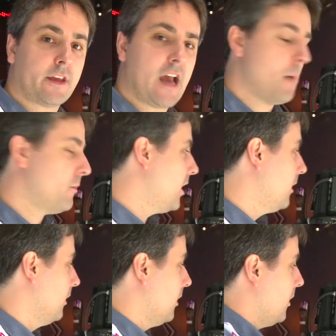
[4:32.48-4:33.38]
the camera,
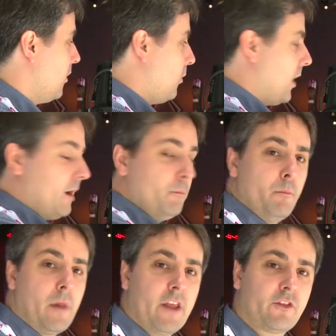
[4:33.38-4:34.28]

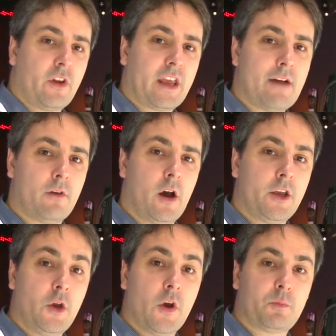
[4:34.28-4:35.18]
Panasonic have a
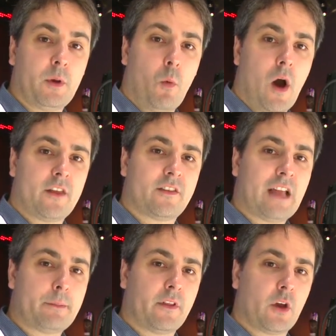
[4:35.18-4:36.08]
USB wireless
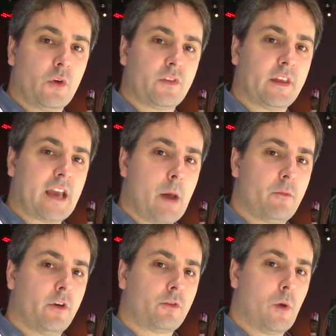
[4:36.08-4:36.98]
adapter that goes in the
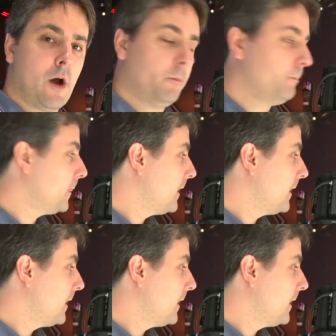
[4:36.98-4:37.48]
camera as well.